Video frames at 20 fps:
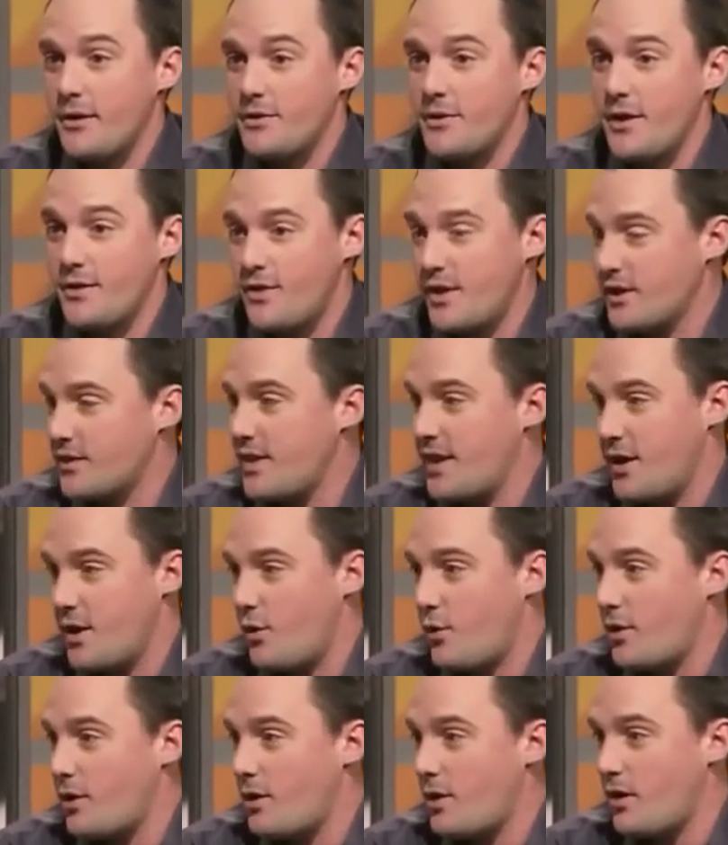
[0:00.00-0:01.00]
They think they
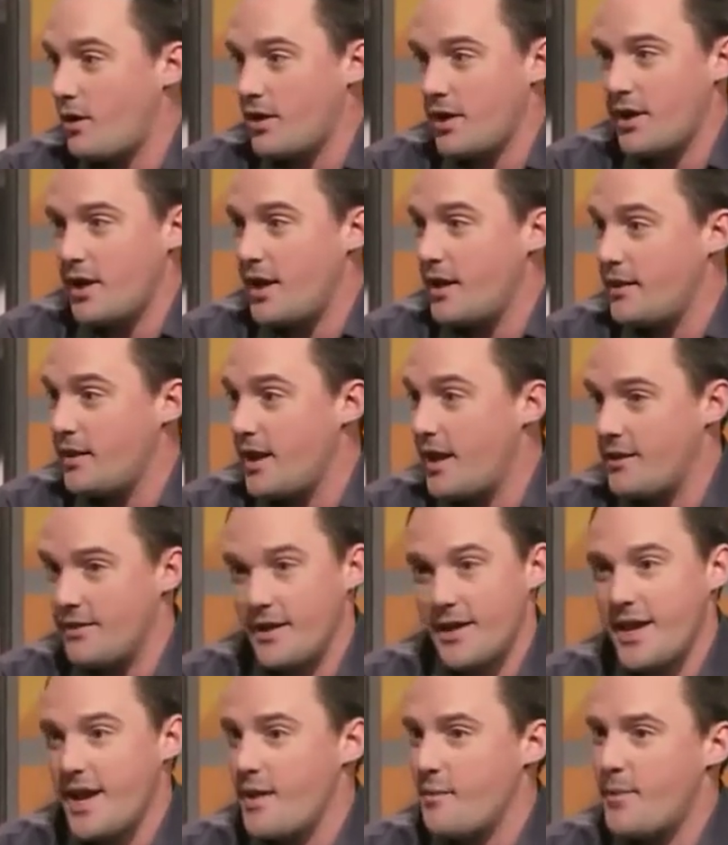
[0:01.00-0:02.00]
know it all, and the
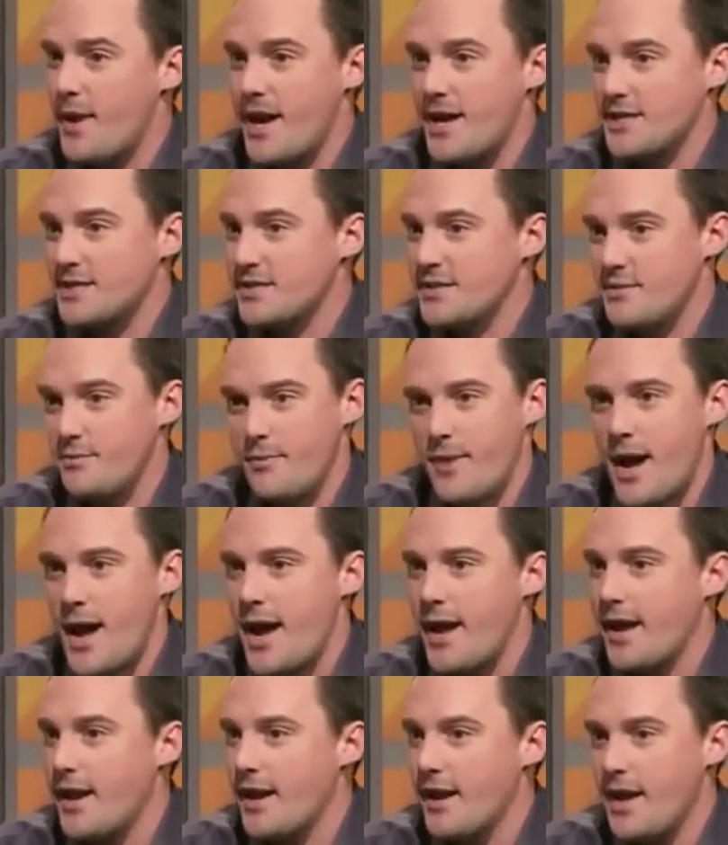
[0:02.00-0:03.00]
game passes them
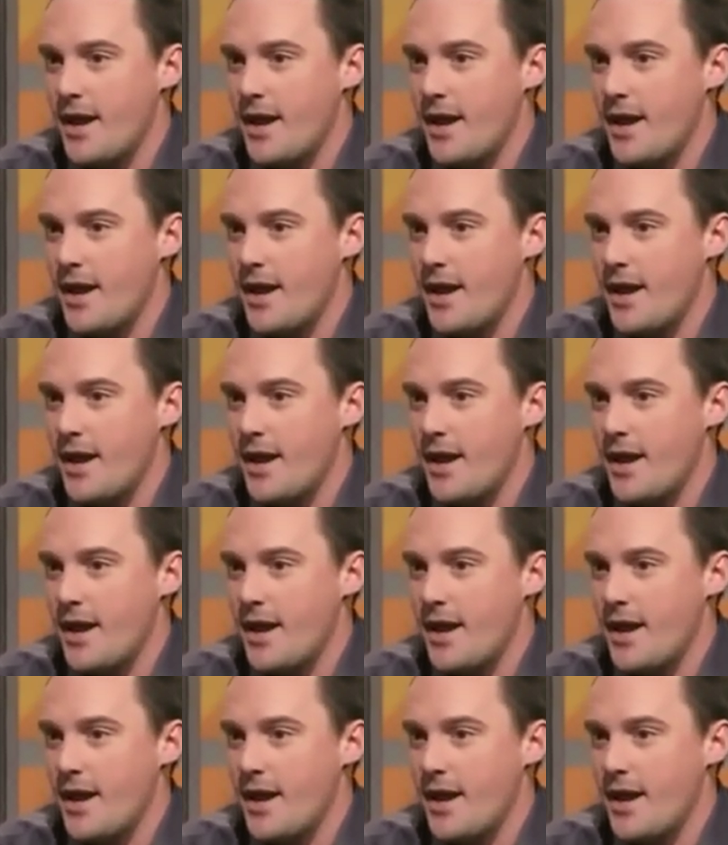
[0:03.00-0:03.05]
by.